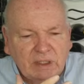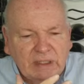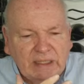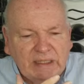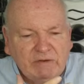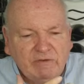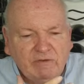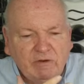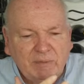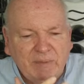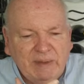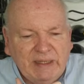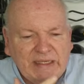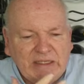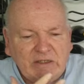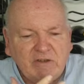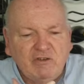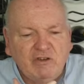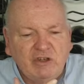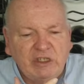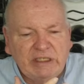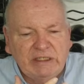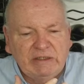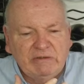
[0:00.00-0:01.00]
And from
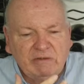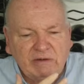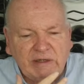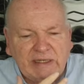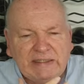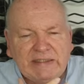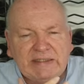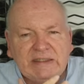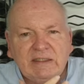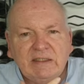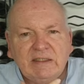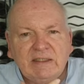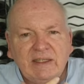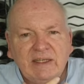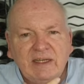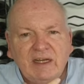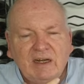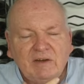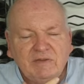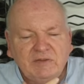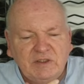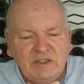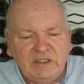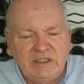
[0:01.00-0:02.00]
entry right into the
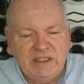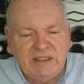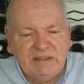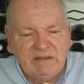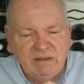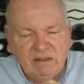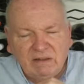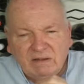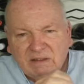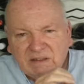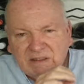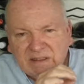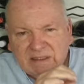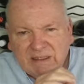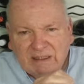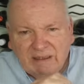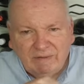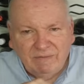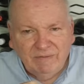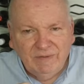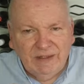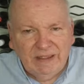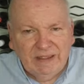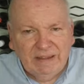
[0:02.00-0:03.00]
aftertaste, it's got this
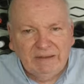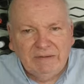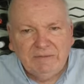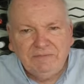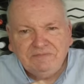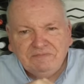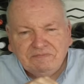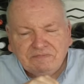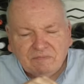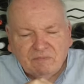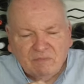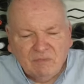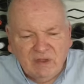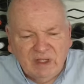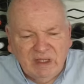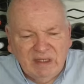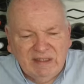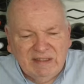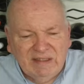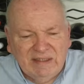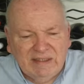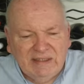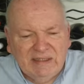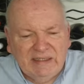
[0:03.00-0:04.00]
lovely
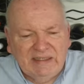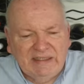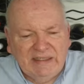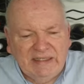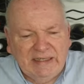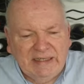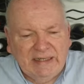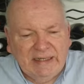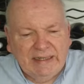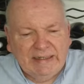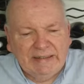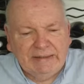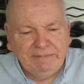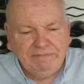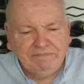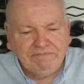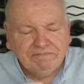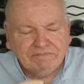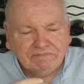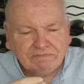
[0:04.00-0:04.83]
acidity line.